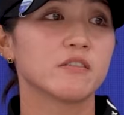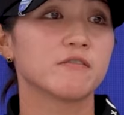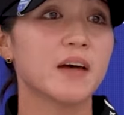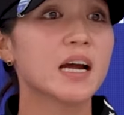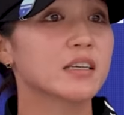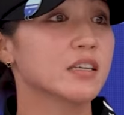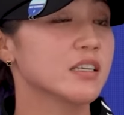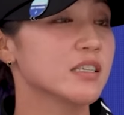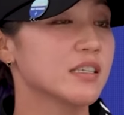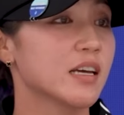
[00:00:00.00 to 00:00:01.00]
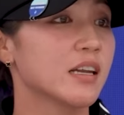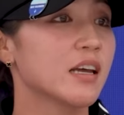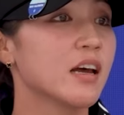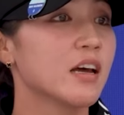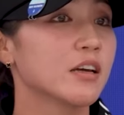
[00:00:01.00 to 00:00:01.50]
of factors
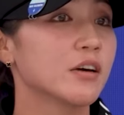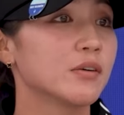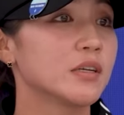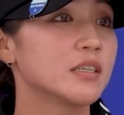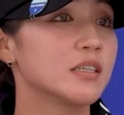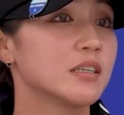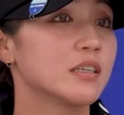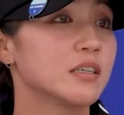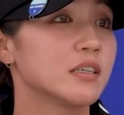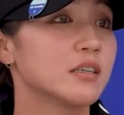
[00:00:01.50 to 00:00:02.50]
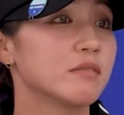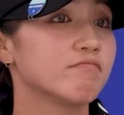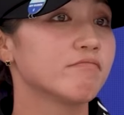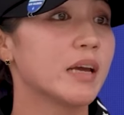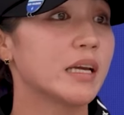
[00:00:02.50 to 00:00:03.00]
that go into
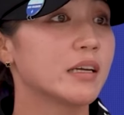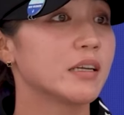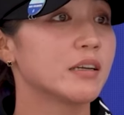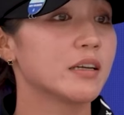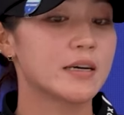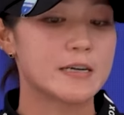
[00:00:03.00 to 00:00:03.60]
making,